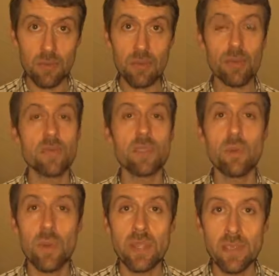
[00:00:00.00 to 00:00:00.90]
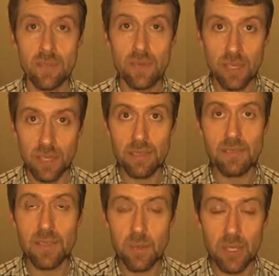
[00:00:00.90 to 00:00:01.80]
with over 24 years
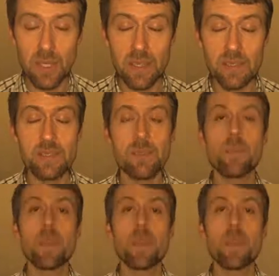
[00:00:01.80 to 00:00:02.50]
experience.